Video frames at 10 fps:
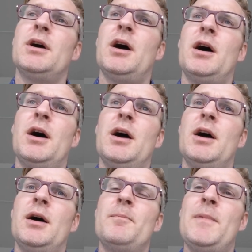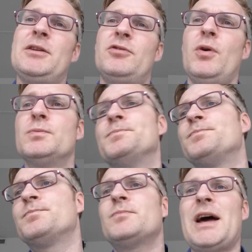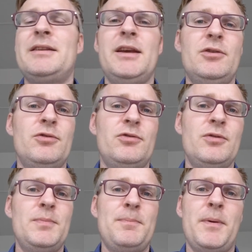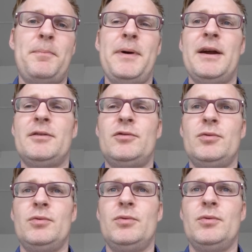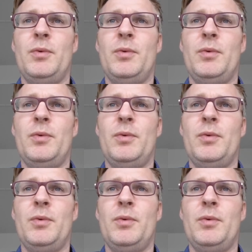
Um, and so I think you should be prepared to,